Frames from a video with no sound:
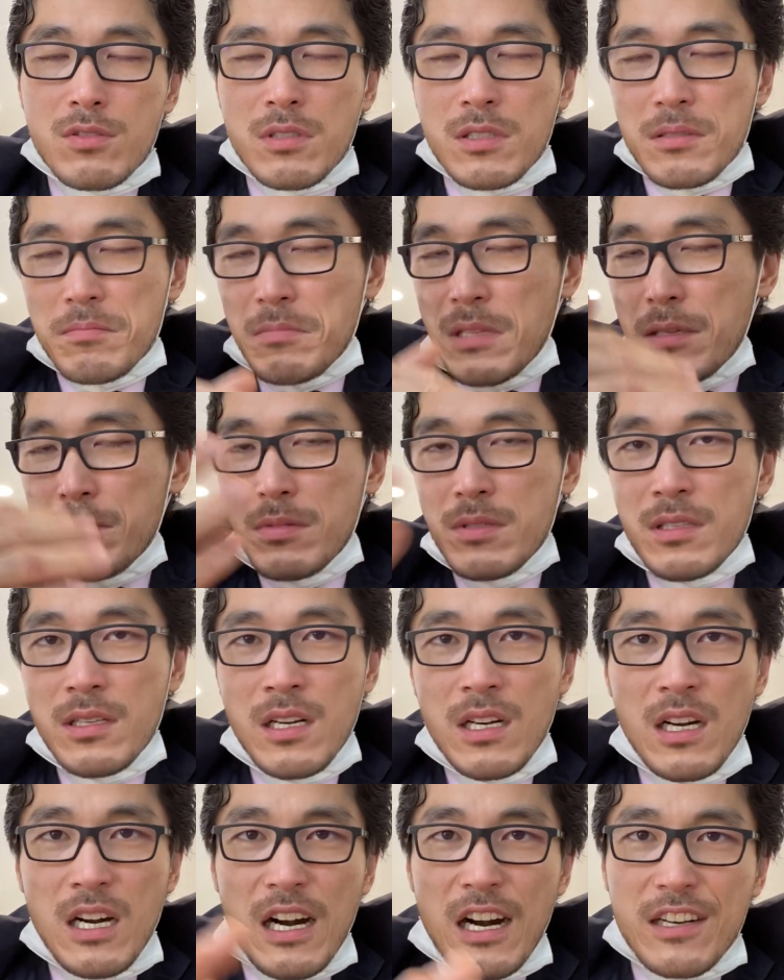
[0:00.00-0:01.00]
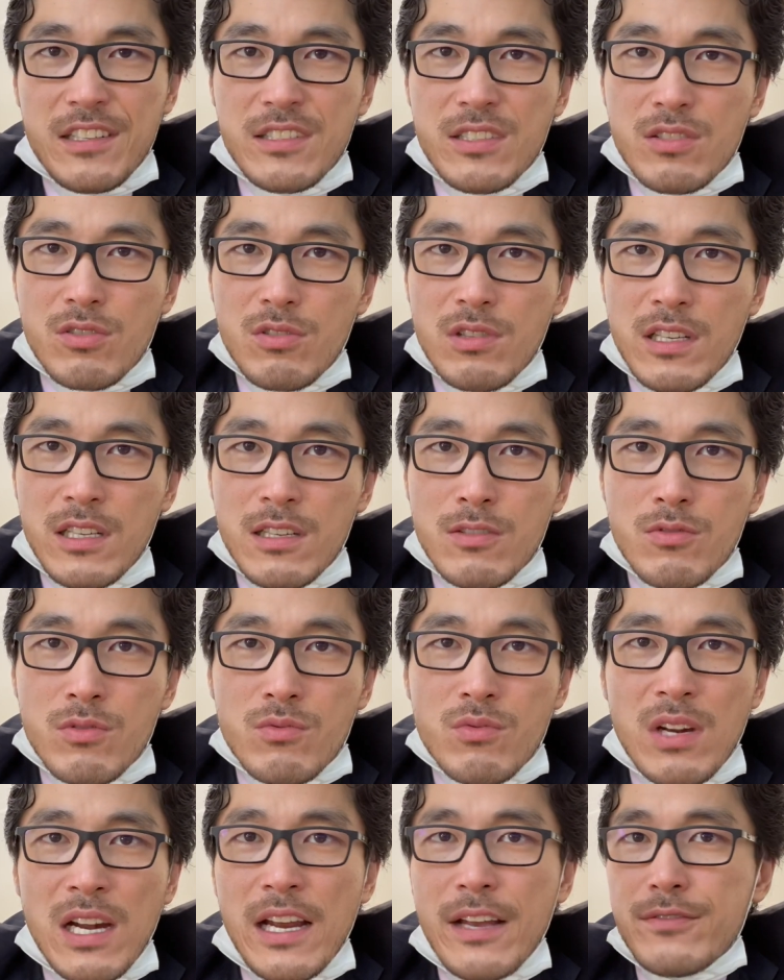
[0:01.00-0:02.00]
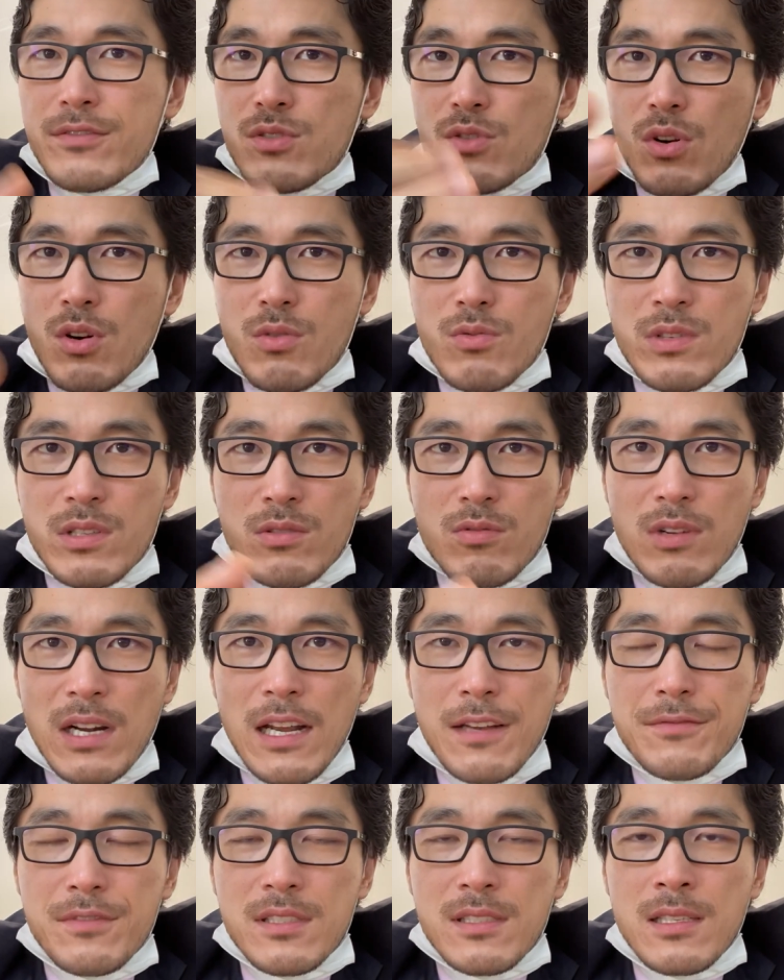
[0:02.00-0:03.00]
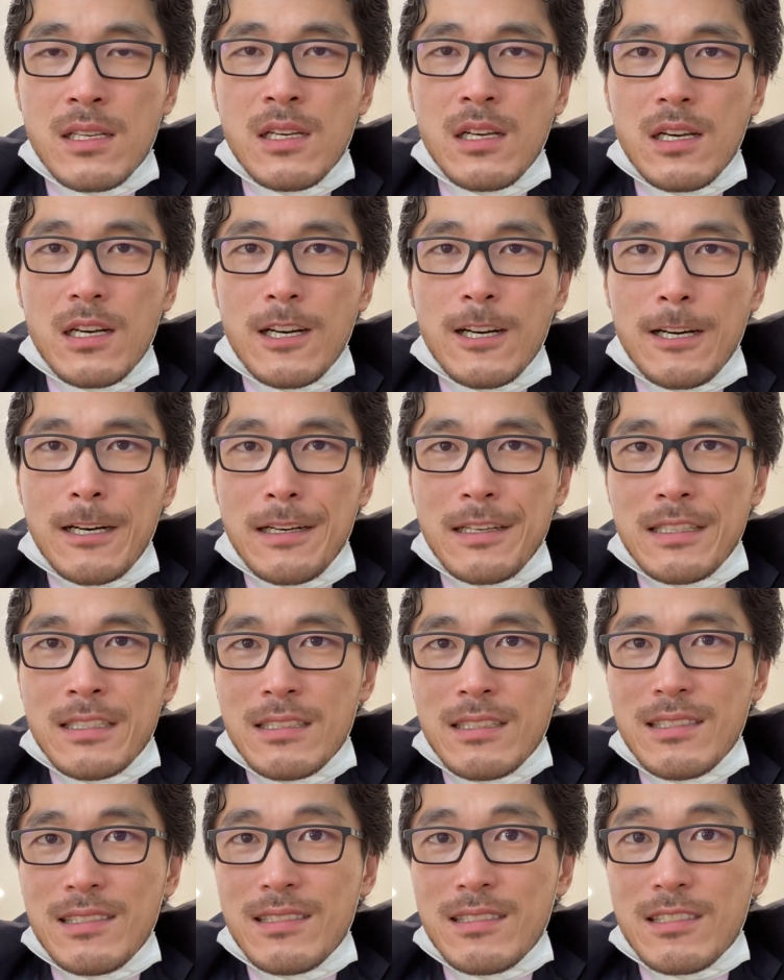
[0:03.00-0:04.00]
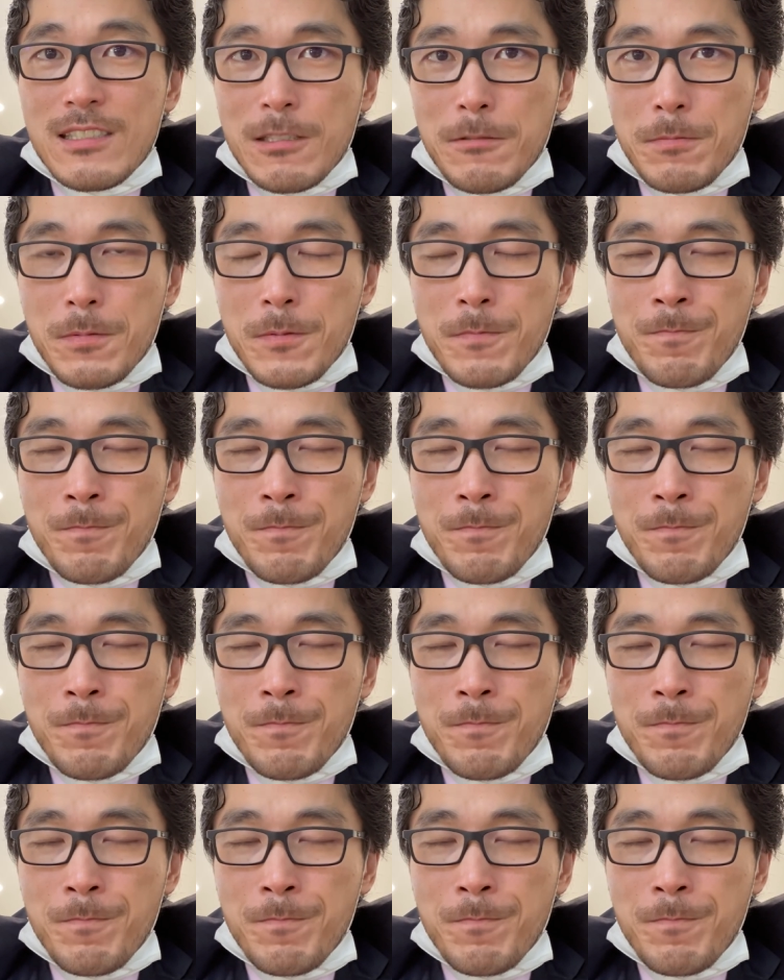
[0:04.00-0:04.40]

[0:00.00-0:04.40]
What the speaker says: maybe articulated ring grafts or ring grafts in this tip.